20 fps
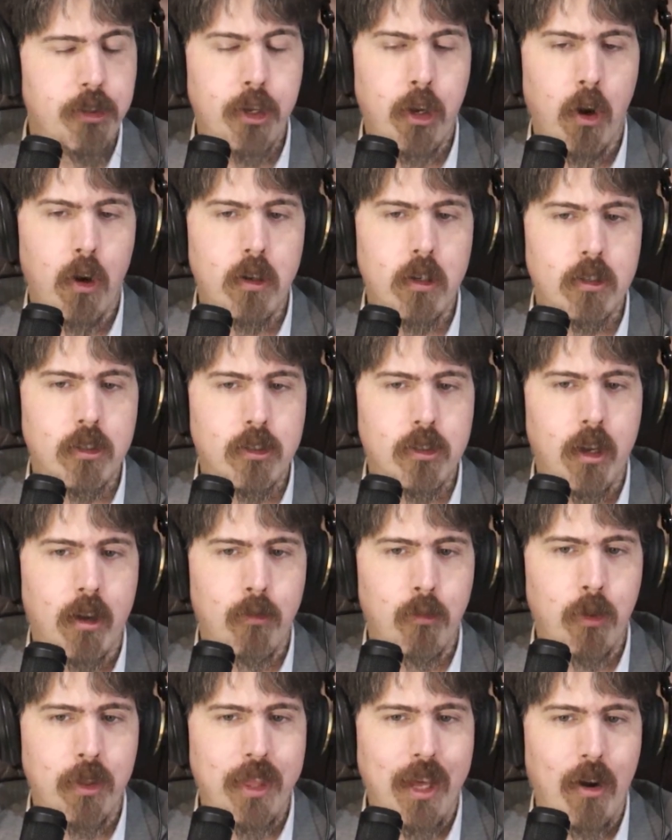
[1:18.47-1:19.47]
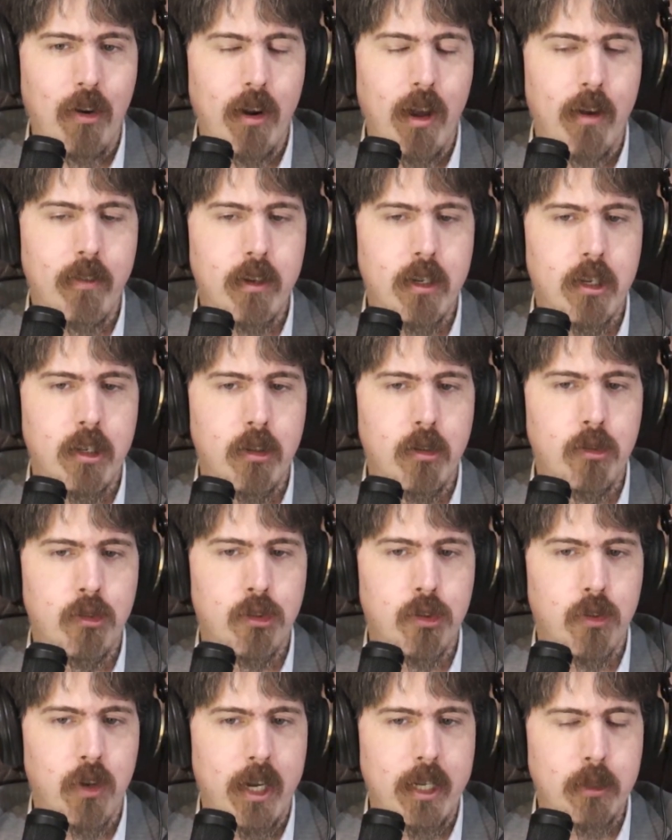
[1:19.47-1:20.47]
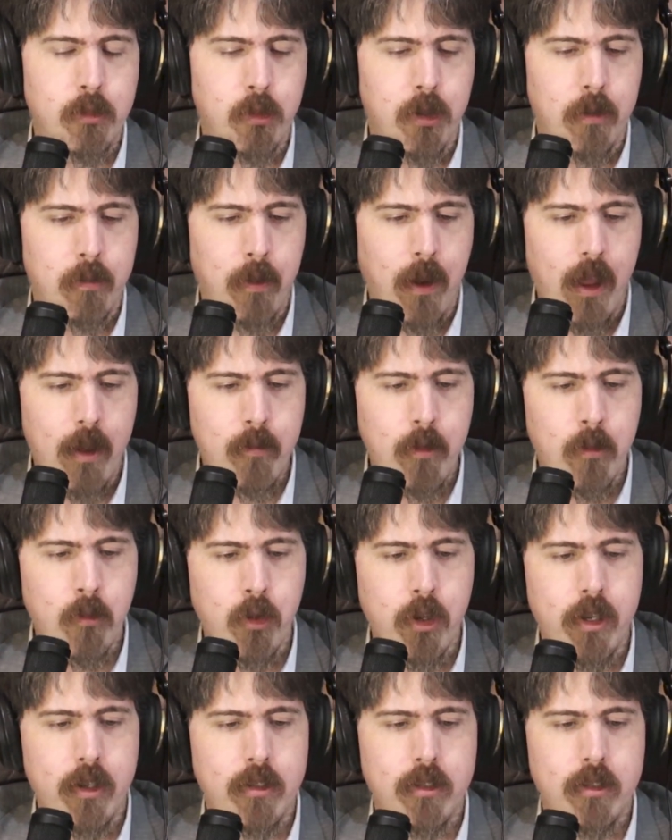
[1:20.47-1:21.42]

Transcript: card itself without having to use your Raspberry Pi memory,